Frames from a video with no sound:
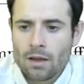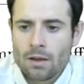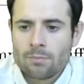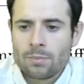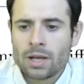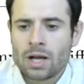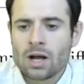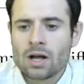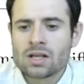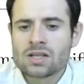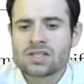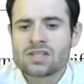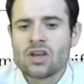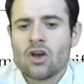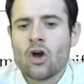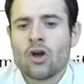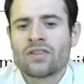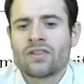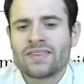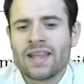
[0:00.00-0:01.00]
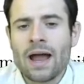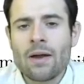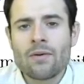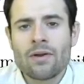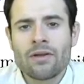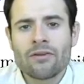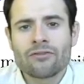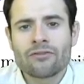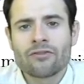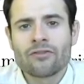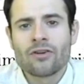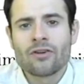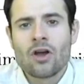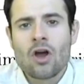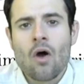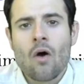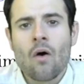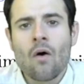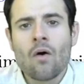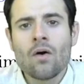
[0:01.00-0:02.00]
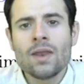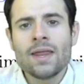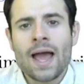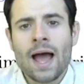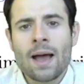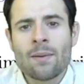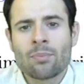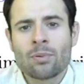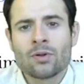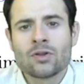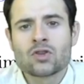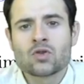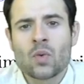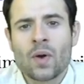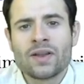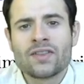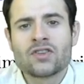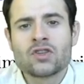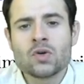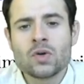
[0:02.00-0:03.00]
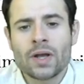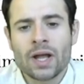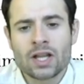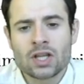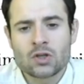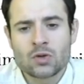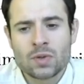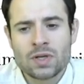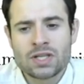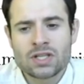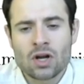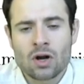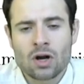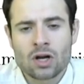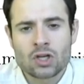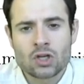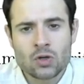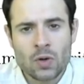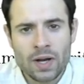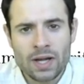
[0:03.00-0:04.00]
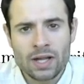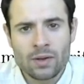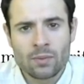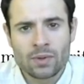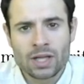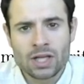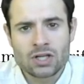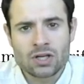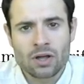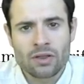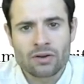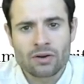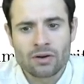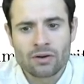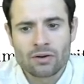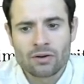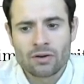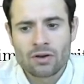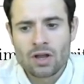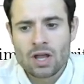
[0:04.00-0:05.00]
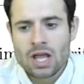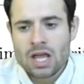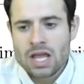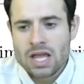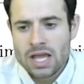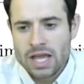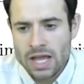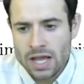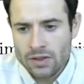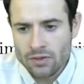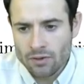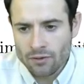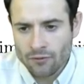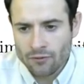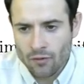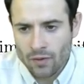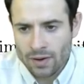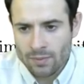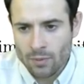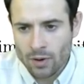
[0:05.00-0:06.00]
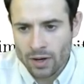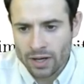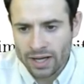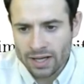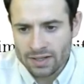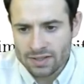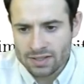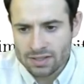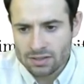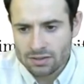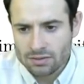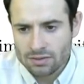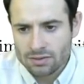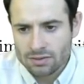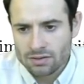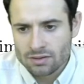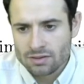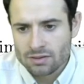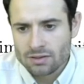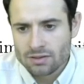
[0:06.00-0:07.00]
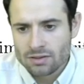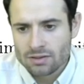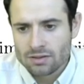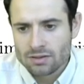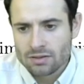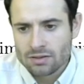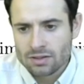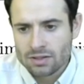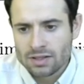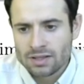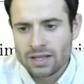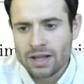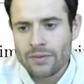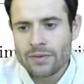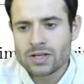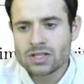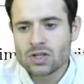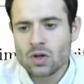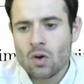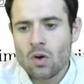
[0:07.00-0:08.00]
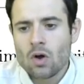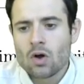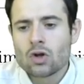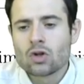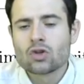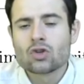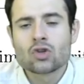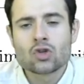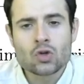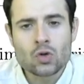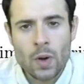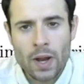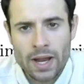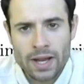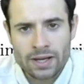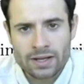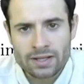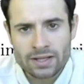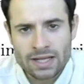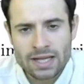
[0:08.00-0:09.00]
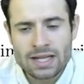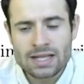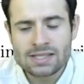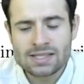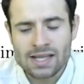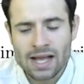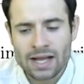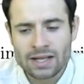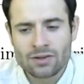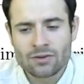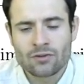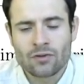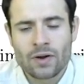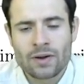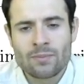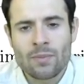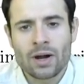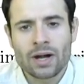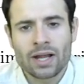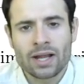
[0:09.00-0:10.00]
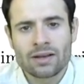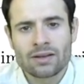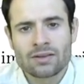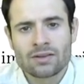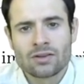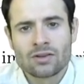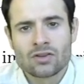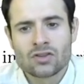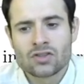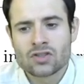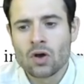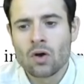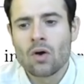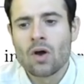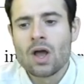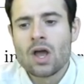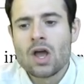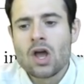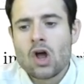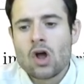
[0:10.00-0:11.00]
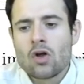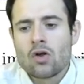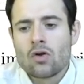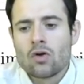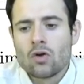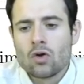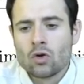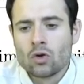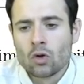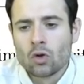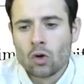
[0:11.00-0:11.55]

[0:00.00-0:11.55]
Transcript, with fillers: because a tariff only happens when two countries are trading with each other. In the foreign market, there is no trade inside the foreign market. So the